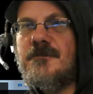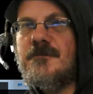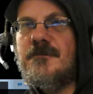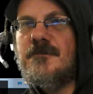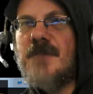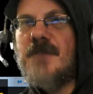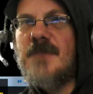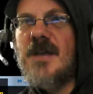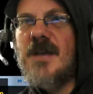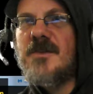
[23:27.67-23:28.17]

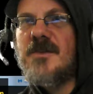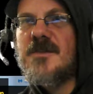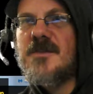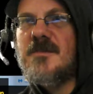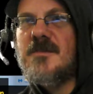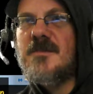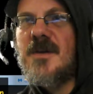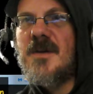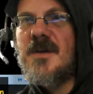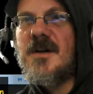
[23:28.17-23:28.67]
Alice
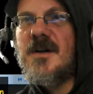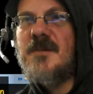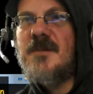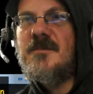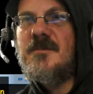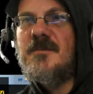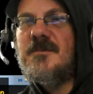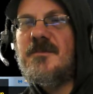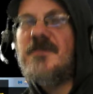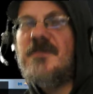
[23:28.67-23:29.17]
and Bob.
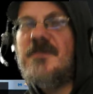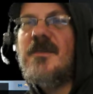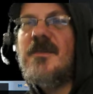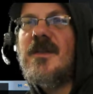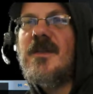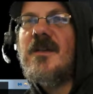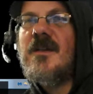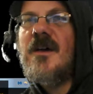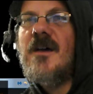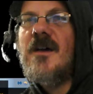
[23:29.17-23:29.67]

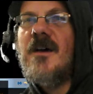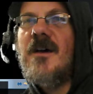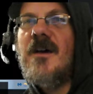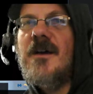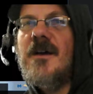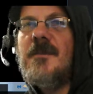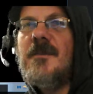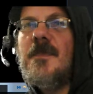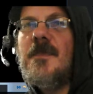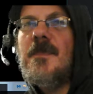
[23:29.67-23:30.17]

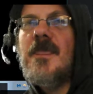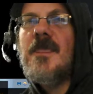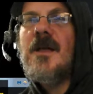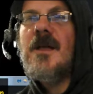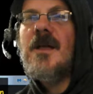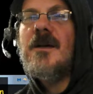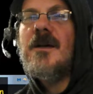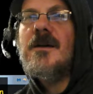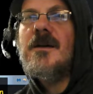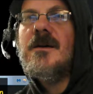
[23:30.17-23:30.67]
Alright,
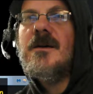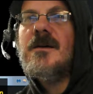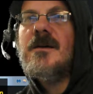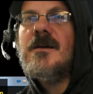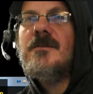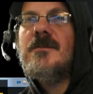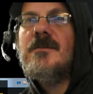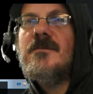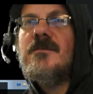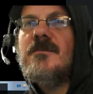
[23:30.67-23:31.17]

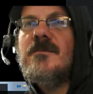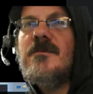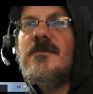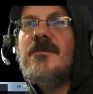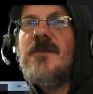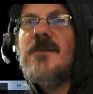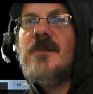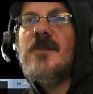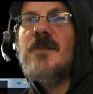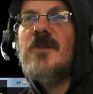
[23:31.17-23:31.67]

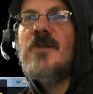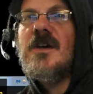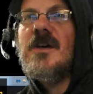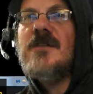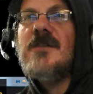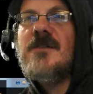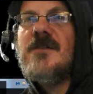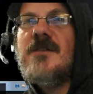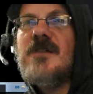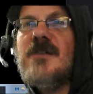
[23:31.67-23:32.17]
variable A
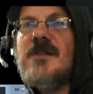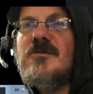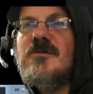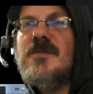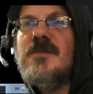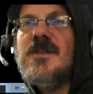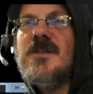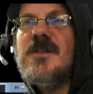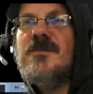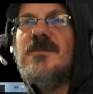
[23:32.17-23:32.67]
and variable
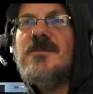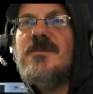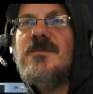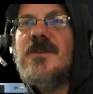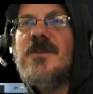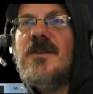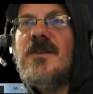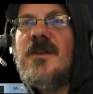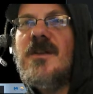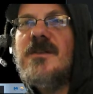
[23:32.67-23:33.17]
B, that's
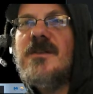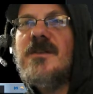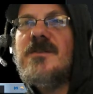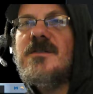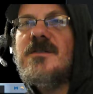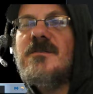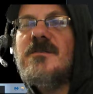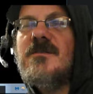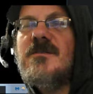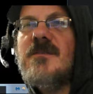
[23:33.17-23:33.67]
all that is.
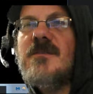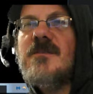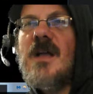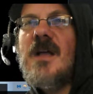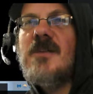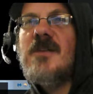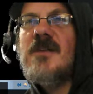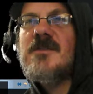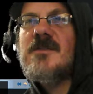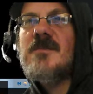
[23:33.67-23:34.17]

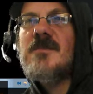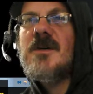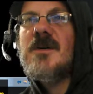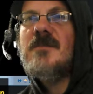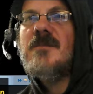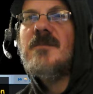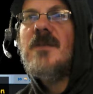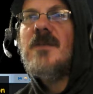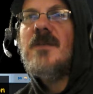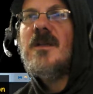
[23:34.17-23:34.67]
Alice and
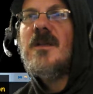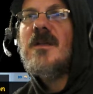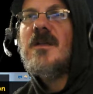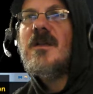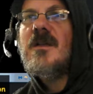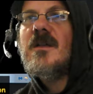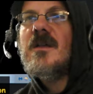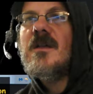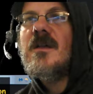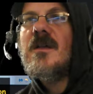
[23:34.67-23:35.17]
Bob.
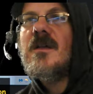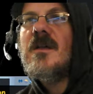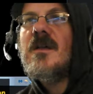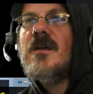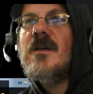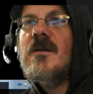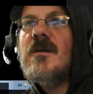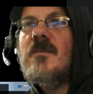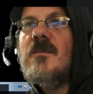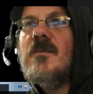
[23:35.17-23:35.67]

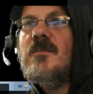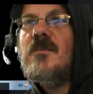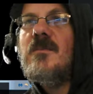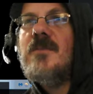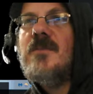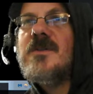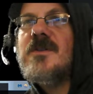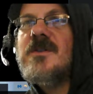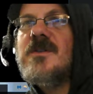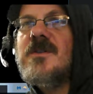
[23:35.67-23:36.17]

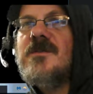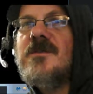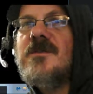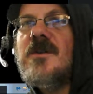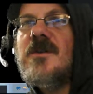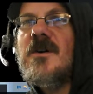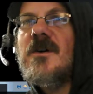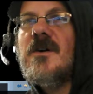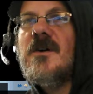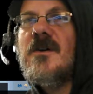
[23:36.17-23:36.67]
But so
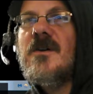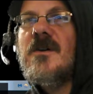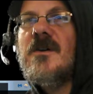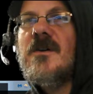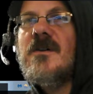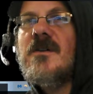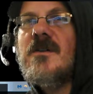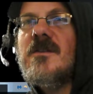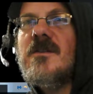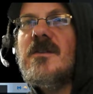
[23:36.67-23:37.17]
far,
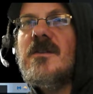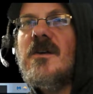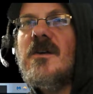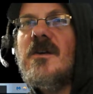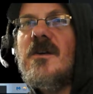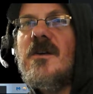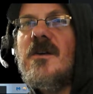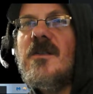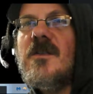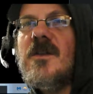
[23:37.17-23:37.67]

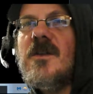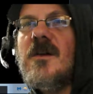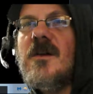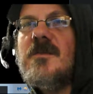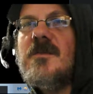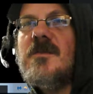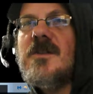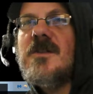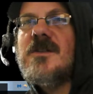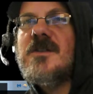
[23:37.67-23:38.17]
all the
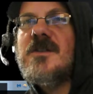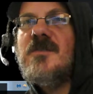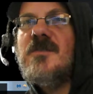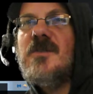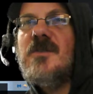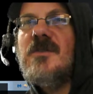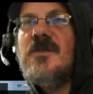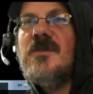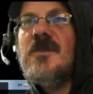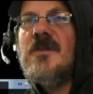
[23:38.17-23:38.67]
objects have
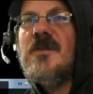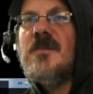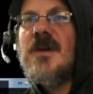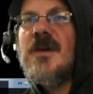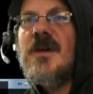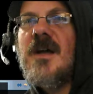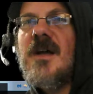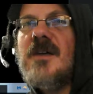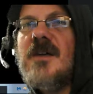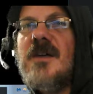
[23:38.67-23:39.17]
been written by
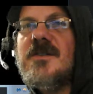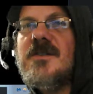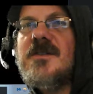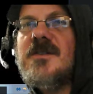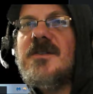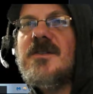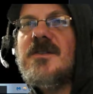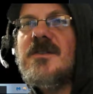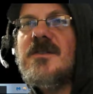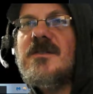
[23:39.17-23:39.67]

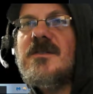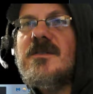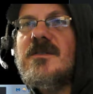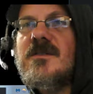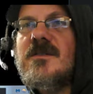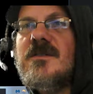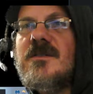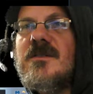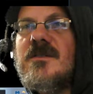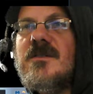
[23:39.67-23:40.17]
Alice,
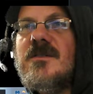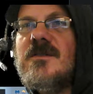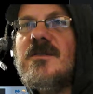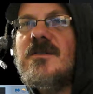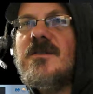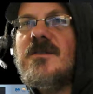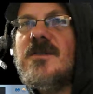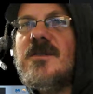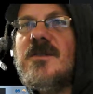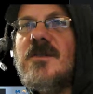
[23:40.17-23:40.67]

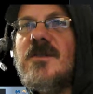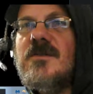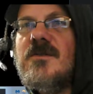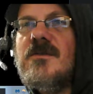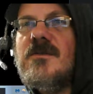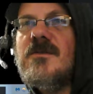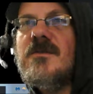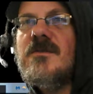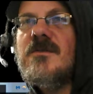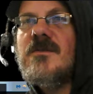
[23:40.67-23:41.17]
so
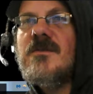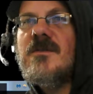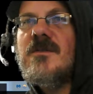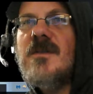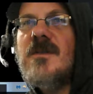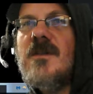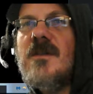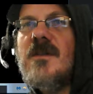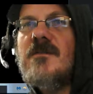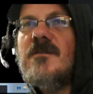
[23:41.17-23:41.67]

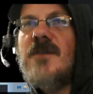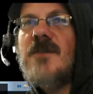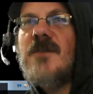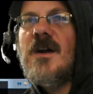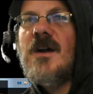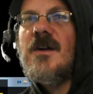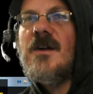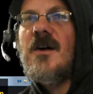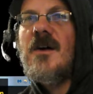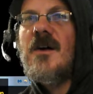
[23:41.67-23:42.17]

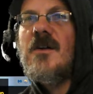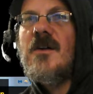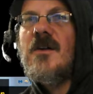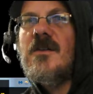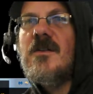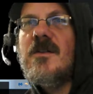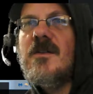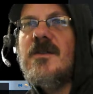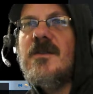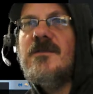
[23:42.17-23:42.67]
find
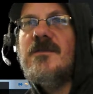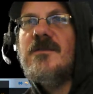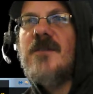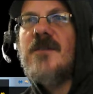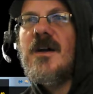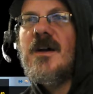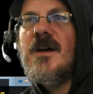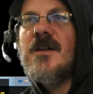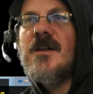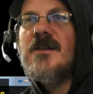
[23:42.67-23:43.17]
all and
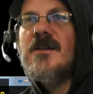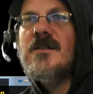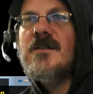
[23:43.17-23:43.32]
find